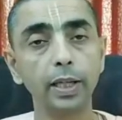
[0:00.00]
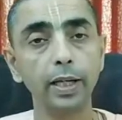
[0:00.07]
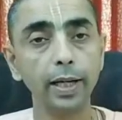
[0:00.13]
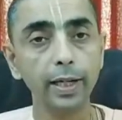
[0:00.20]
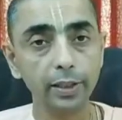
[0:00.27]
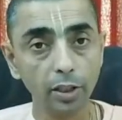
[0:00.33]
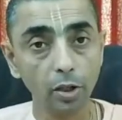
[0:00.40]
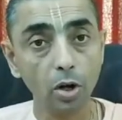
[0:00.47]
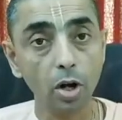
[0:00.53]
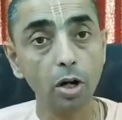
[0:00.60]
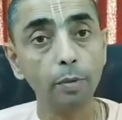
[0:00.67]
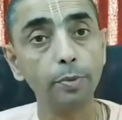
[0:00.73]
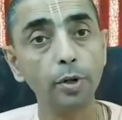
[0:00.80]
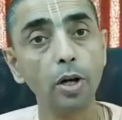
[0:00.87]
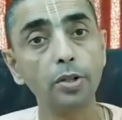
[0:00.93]
It's a long
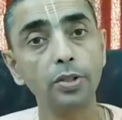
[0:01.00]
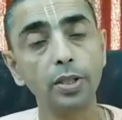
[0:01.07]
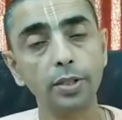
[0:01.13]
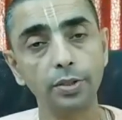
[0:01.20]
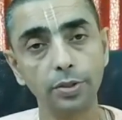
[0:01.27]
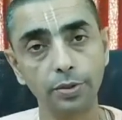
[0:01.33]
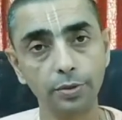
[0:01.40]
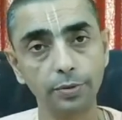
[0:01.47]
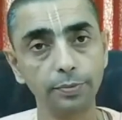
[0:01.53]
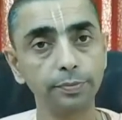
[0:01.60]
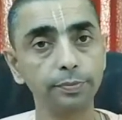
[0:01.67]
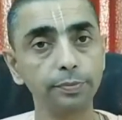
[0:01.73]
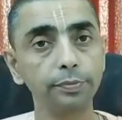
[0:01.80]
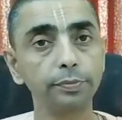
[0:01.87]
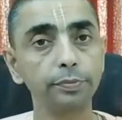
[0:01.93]
process.
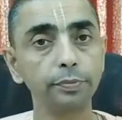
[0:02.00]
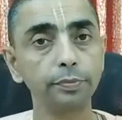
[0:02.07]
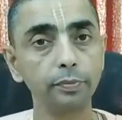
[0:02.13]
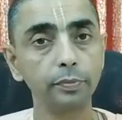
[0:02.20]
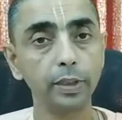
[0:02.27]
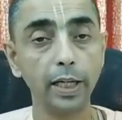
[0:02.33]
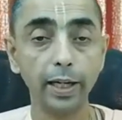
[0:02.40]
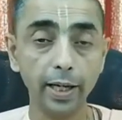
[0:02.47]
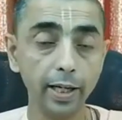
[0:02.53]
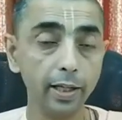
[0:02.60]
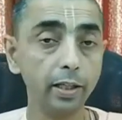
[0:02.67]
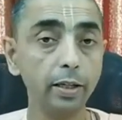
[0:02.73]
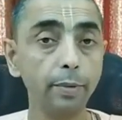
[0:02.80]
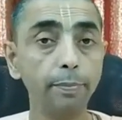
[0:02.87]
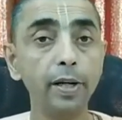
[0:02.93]
Again,
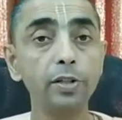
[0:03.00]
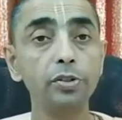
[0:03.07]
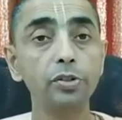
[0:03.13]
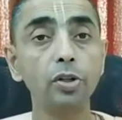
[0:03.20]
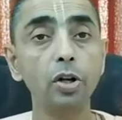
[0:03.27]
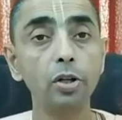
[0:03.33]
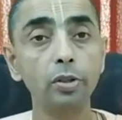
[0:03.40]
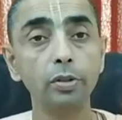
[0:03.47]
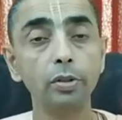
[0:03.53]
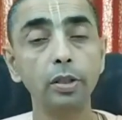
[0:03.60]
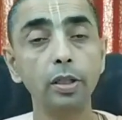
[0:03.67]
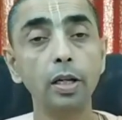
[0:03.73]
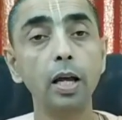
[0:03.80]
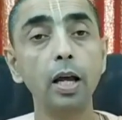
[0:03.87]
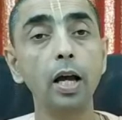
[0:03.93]
it depends on
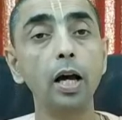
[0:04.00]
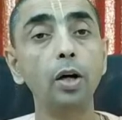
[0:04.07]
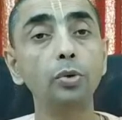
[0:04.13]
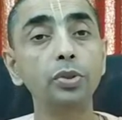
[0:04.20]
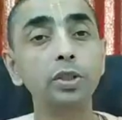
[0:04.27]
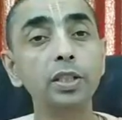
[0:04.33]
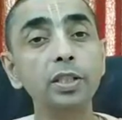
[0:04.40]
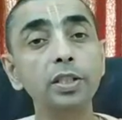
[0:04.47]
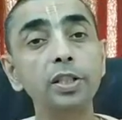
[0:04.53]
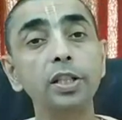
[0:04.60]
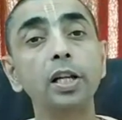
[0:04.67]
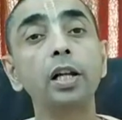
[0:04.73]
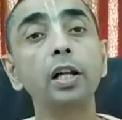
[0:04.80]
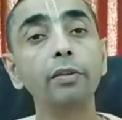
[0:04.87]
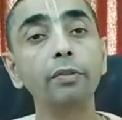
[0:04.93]
how
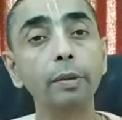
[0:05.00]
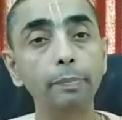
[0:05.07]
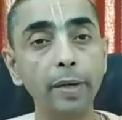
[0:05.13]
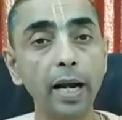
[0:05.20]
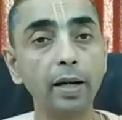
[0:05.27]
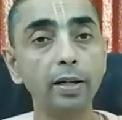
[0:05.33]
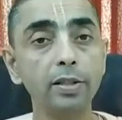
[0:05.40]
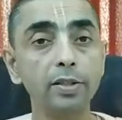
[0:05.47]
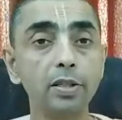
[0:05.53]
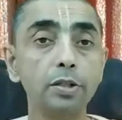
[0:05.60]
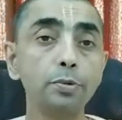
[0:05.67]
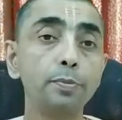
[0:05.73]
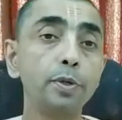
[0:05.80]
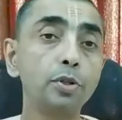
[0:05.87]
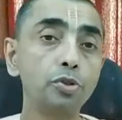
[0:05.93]
sincerely we practice the
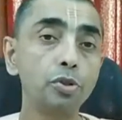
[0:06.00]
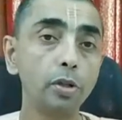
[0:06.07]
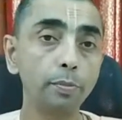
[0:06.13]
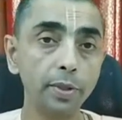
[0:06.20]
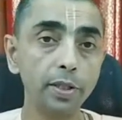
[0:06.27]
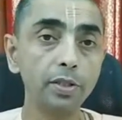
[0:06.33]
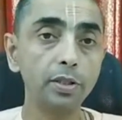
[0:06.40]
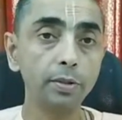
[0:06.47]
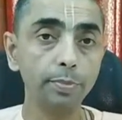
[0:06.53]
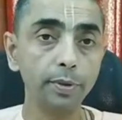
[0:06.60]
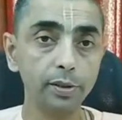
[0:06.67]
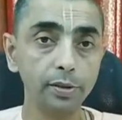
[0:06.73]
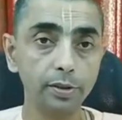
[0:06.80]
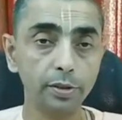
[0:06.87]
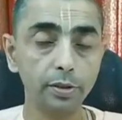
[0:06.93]
spiritual
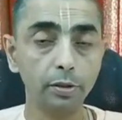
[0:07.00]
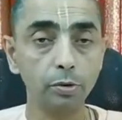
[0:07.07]
principles.